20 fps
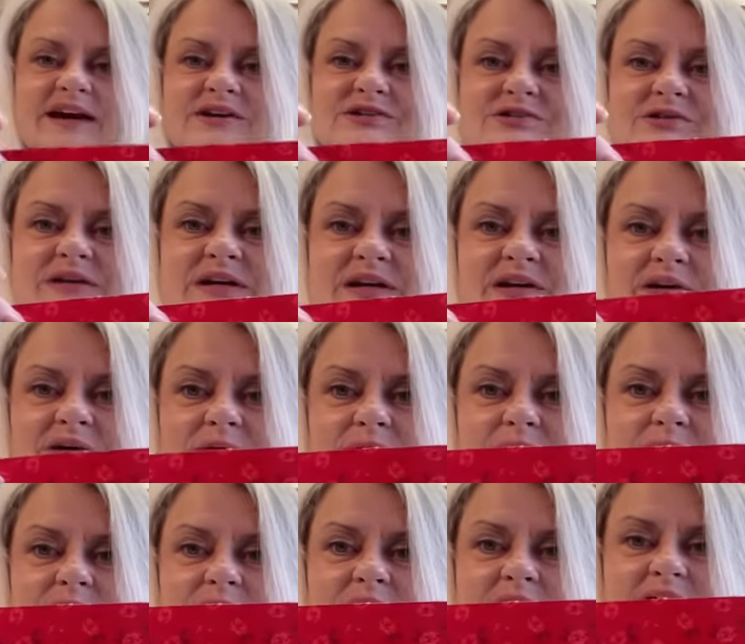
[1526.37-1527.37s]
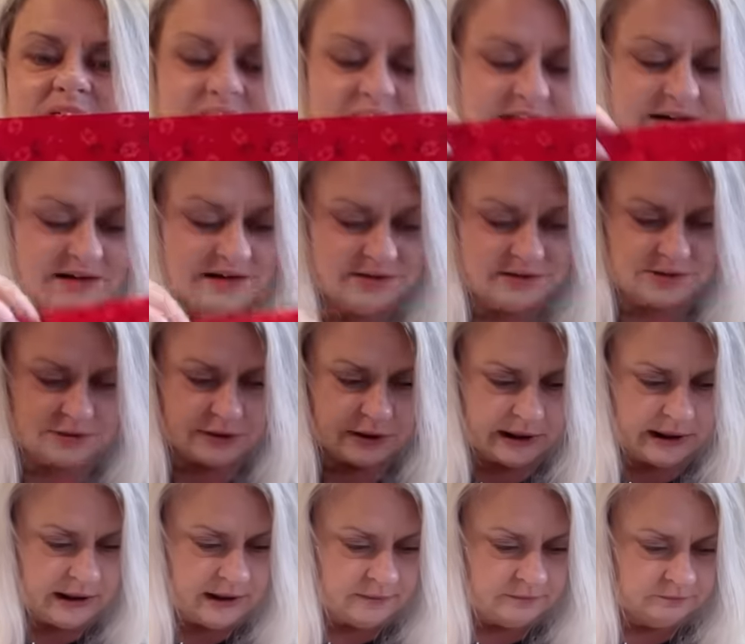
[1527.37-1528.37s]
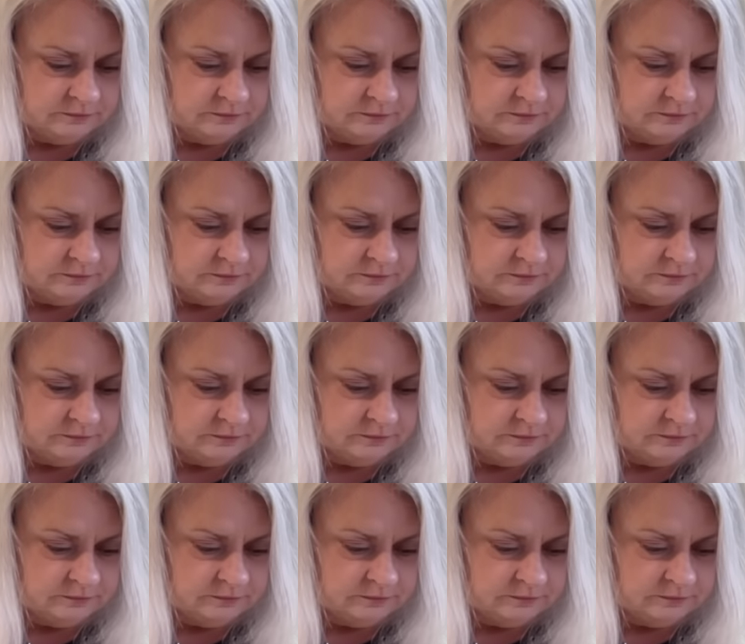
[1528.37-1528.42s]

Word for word: As you get older, it kind of goes away.